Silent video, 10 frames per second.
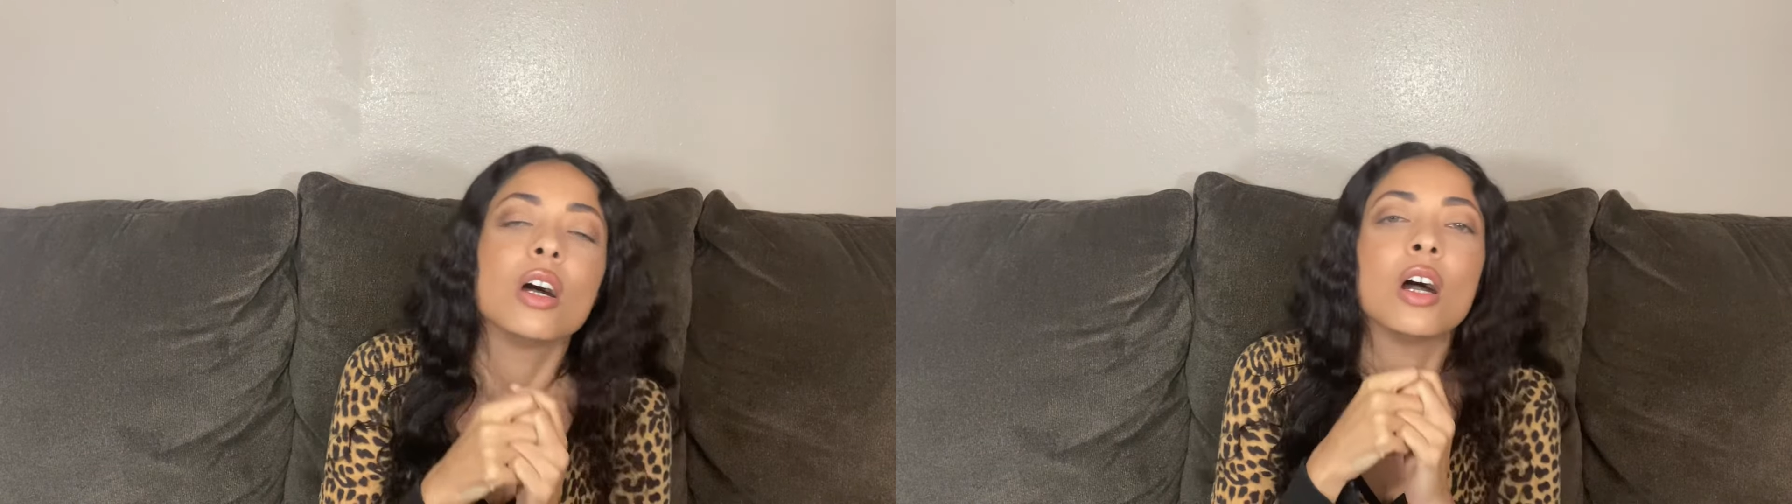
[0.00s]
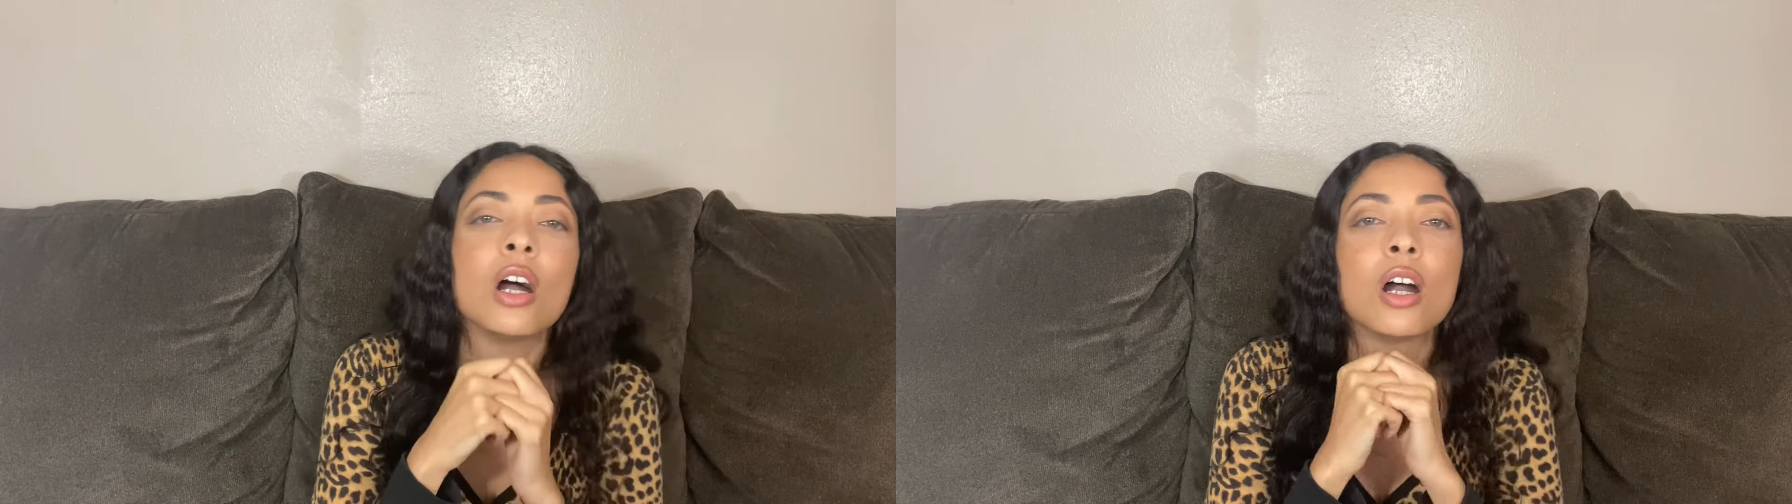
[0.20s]

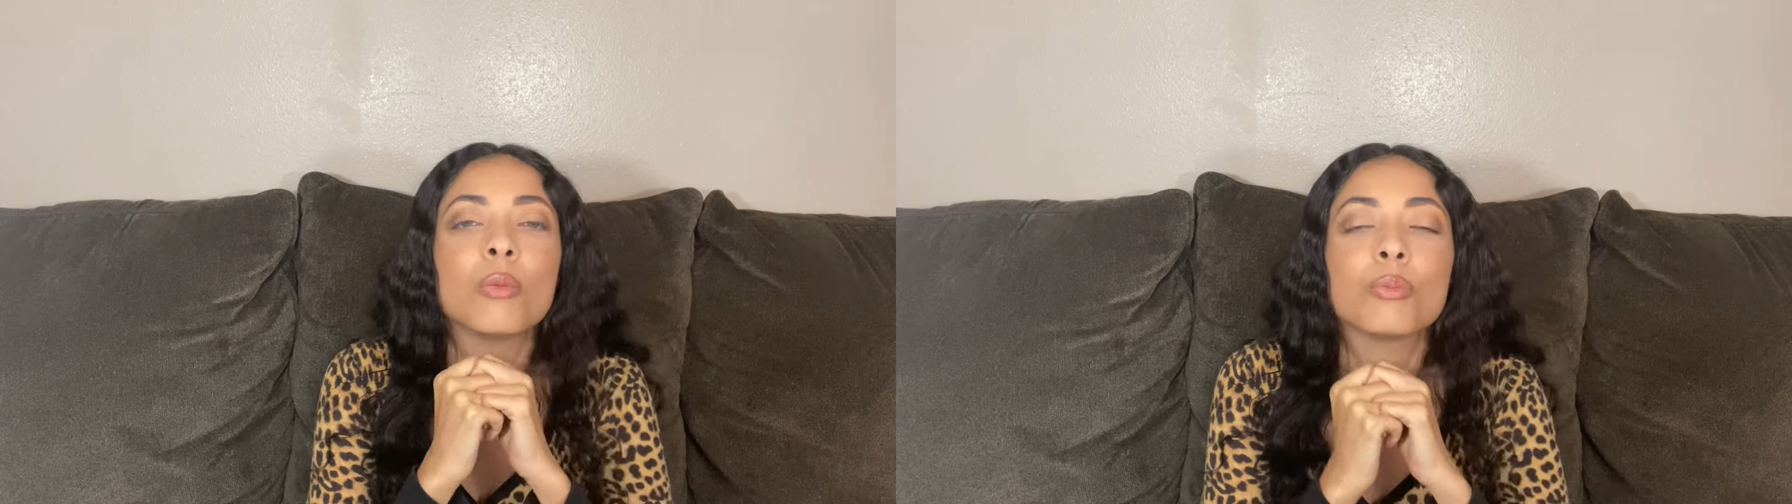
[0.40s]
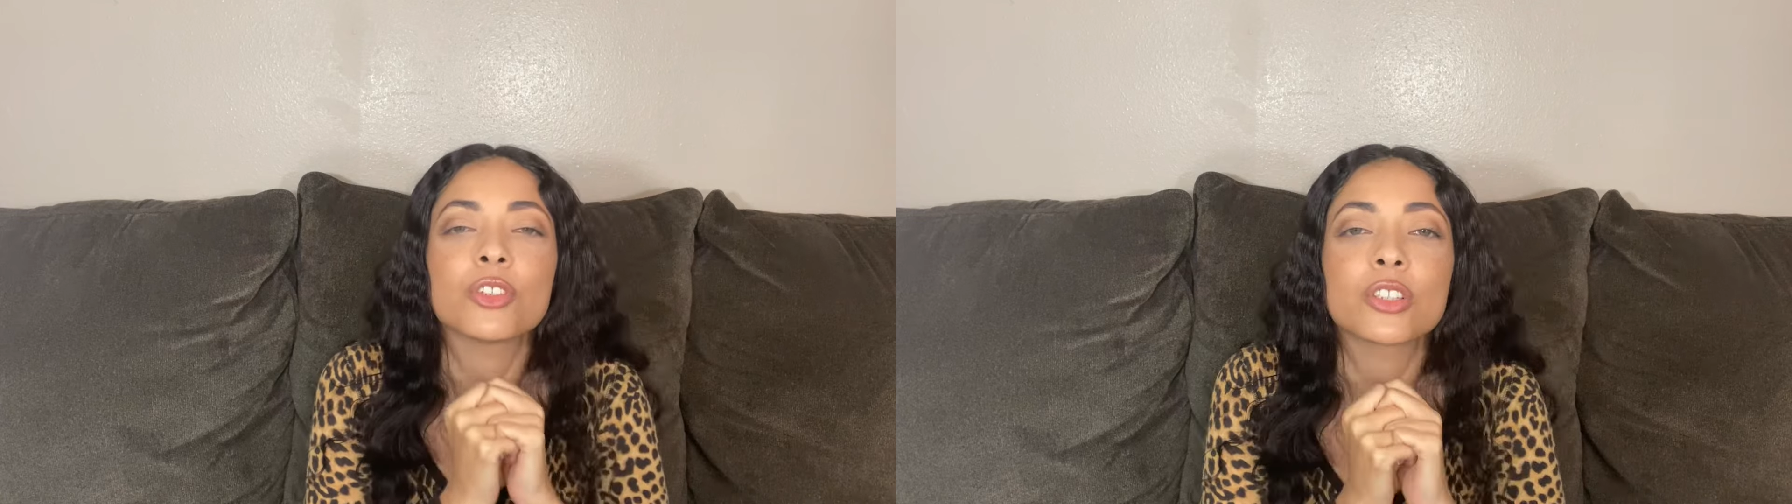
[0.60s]

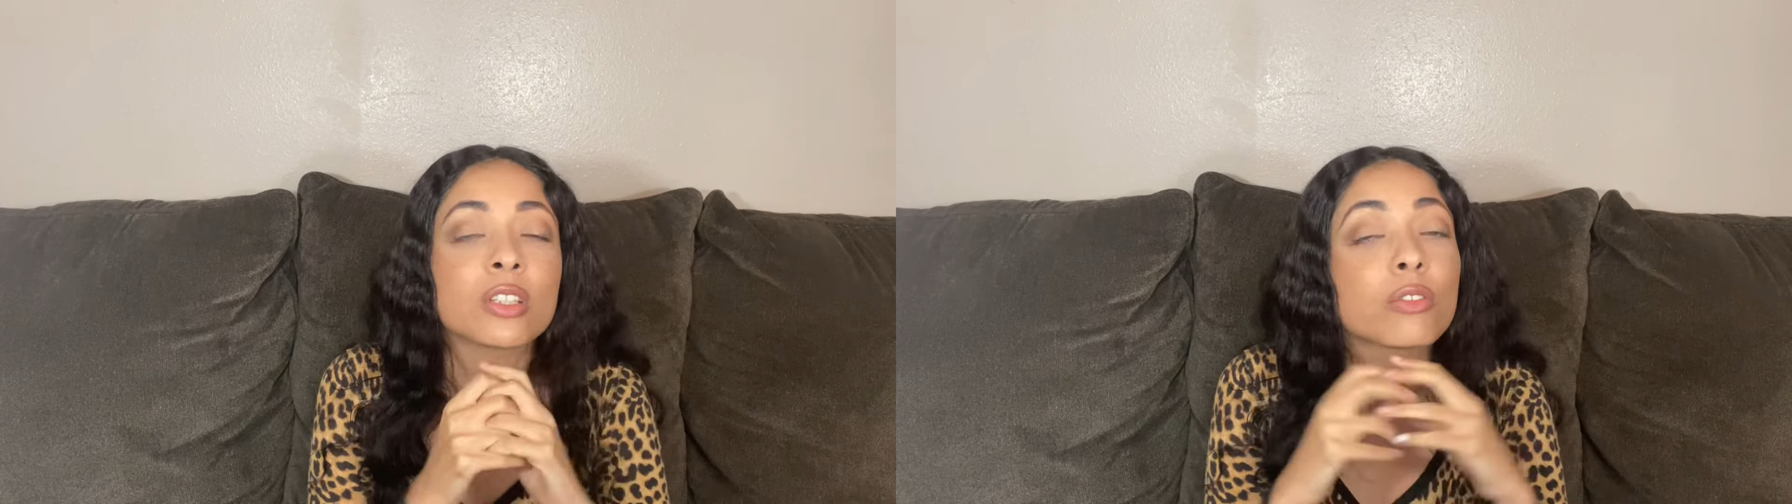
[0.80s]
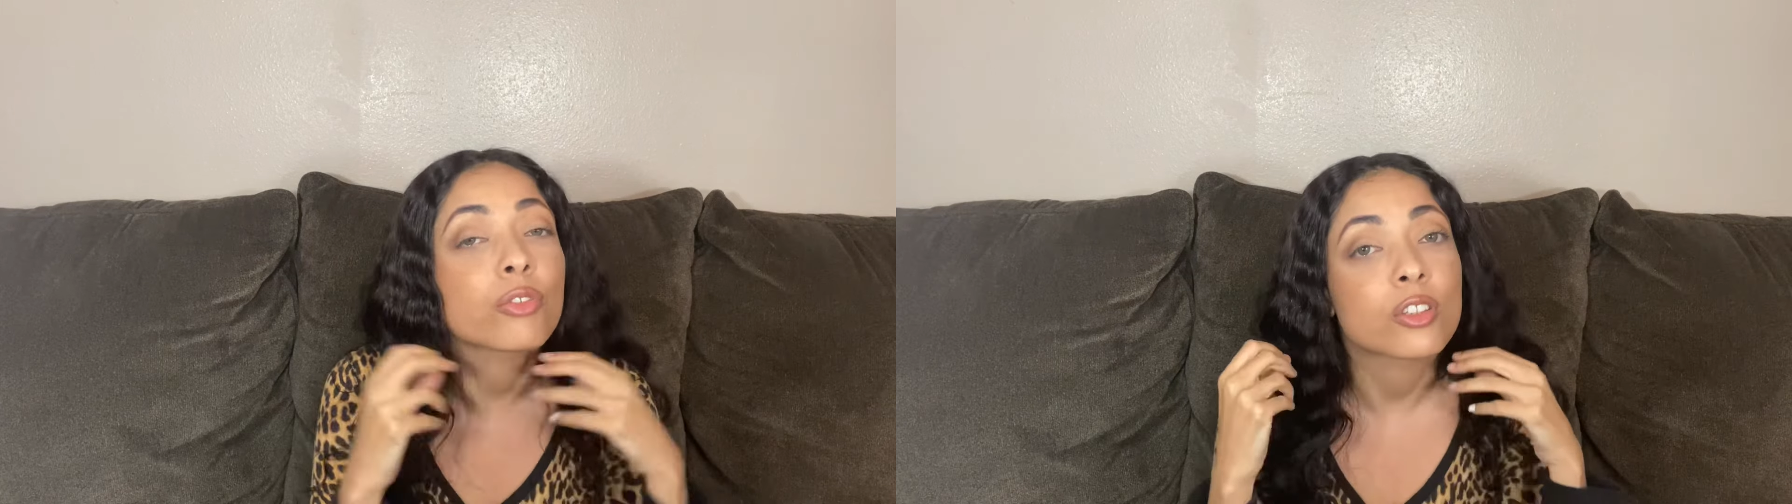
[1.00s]
um, just any
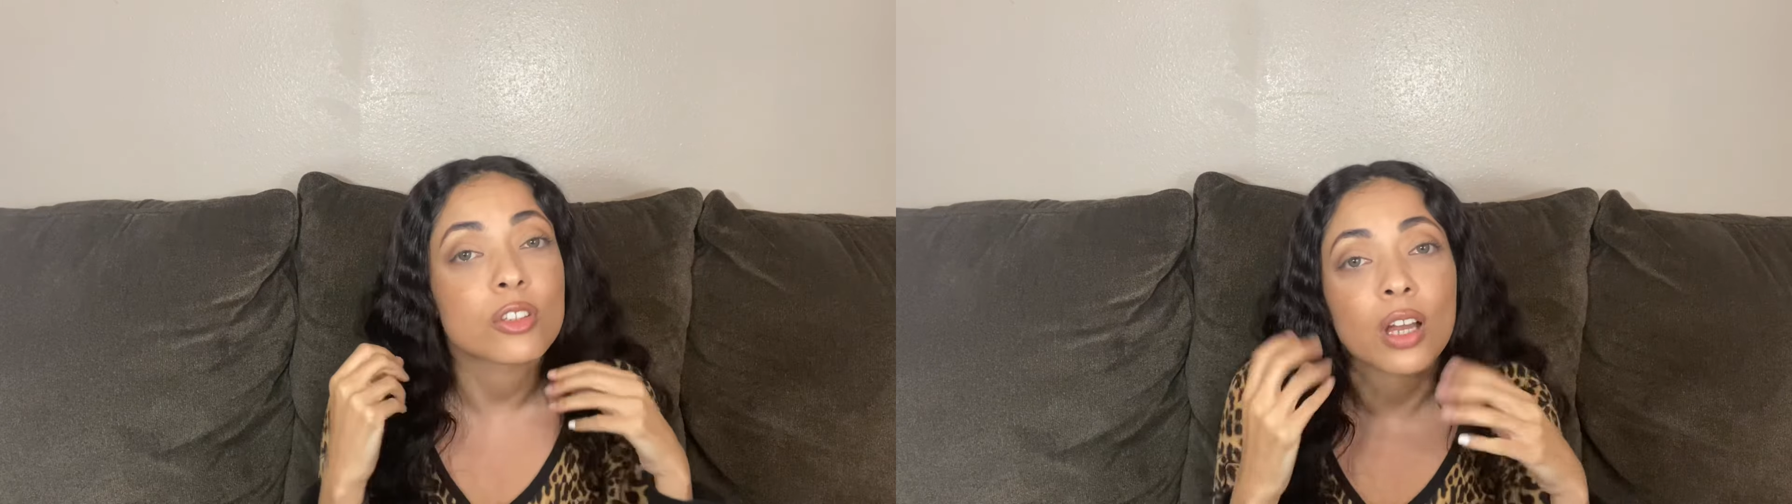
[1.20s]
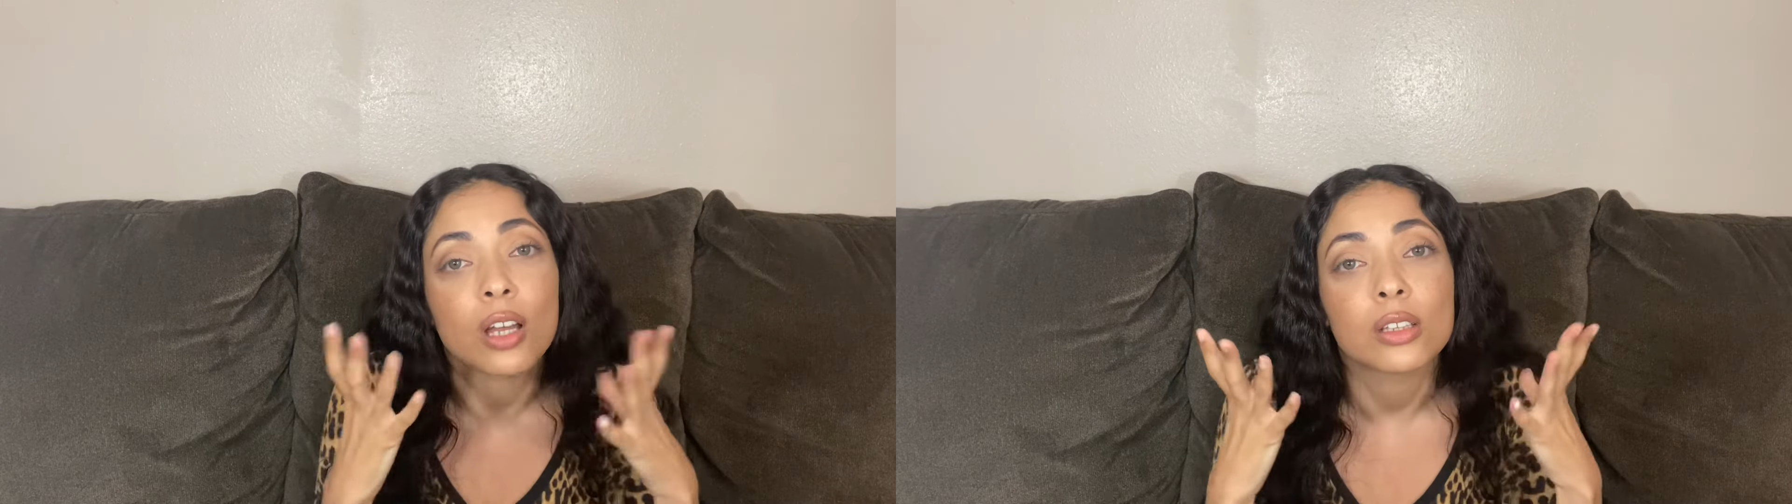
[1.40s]
French
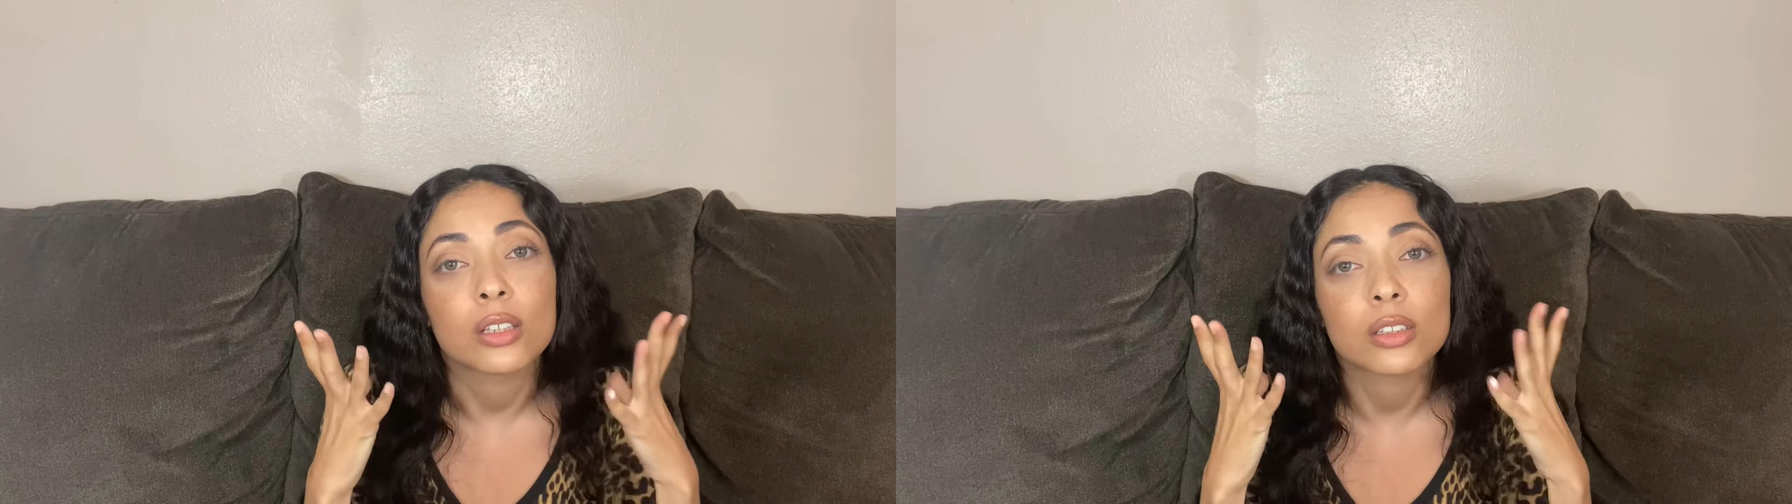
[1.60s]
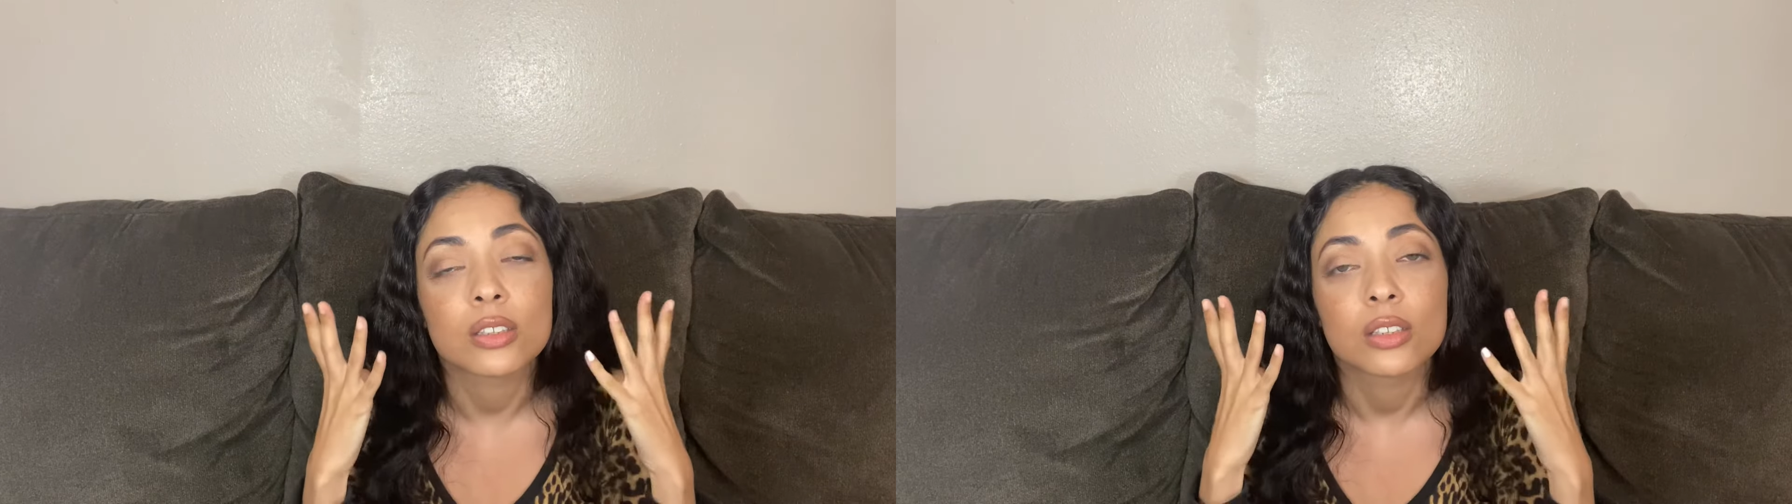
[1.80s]

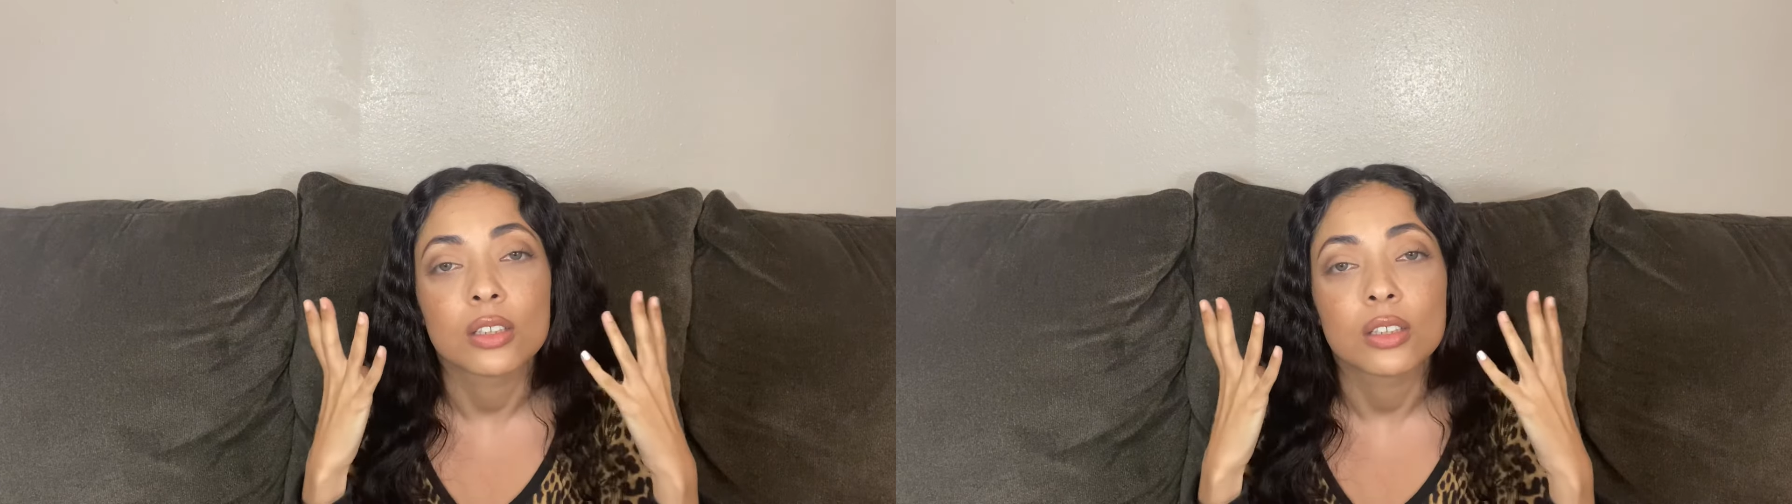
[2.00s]
dialect,